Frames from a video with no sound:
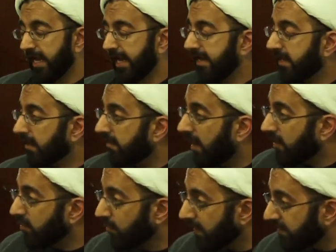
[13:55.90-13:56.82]
and
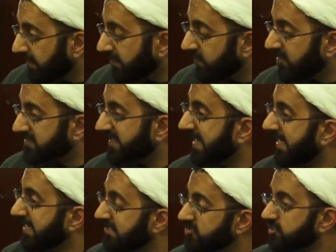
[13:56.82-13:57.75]
along with it, there's an
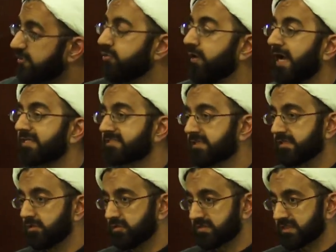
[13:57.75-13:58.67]
angel who
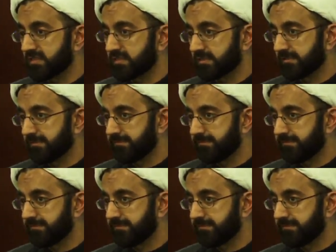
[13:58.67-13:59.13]
executes it.